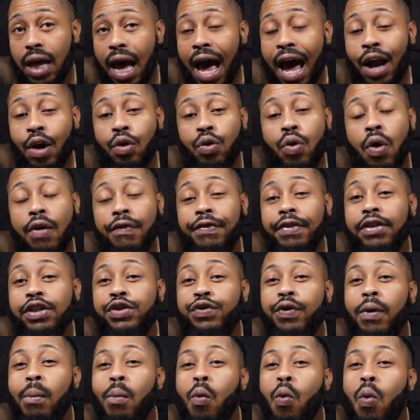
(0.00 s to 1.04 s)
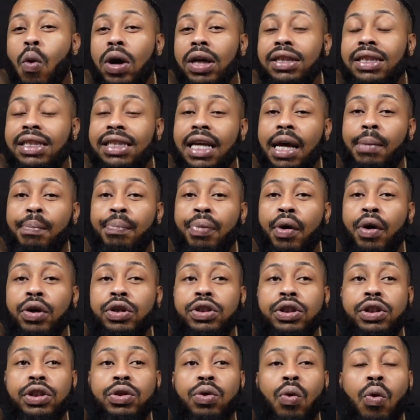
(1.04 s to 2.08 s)
I don't know if it's from one set
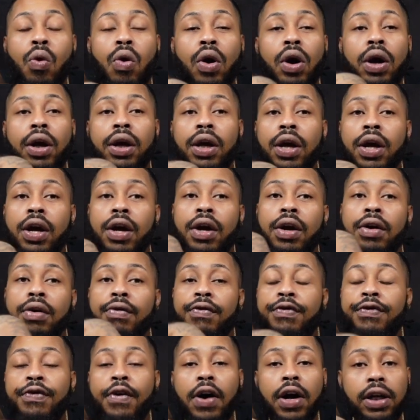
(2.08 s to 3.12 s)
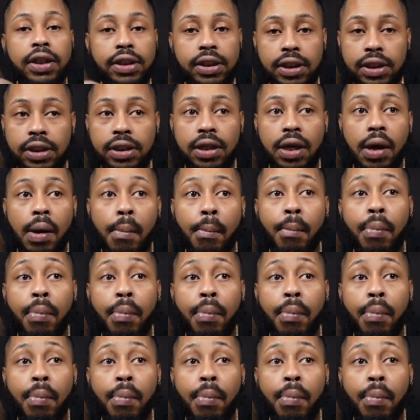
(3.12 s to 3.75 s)
person or funds,